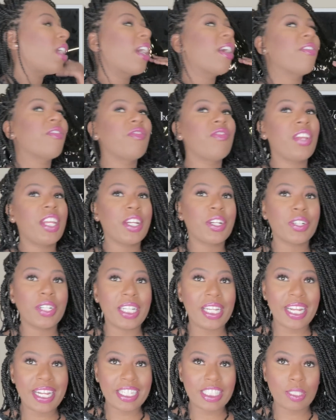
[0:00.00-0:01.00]
are
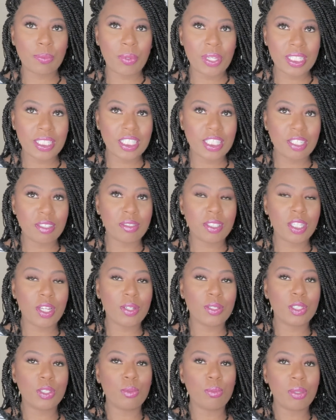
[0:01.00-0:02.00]
very expensive.
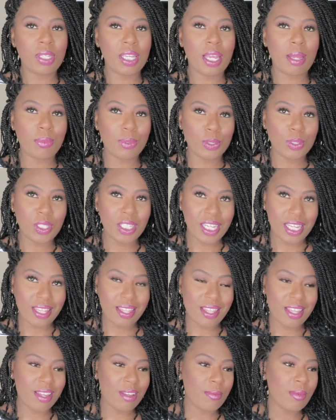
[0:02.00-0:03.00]
So to be able to
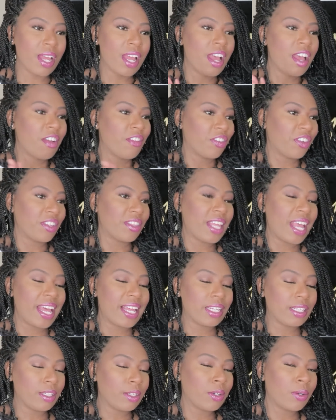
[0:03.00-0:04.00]
get them for
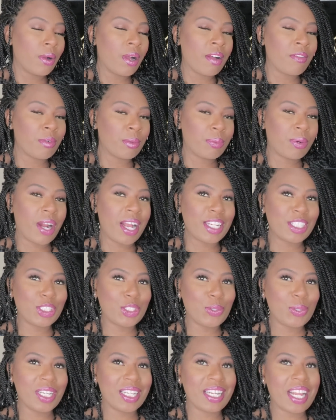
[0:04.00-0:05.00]
that little of a price,
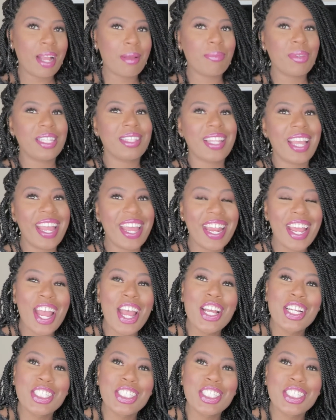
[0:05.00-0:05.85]
you cannot beat that.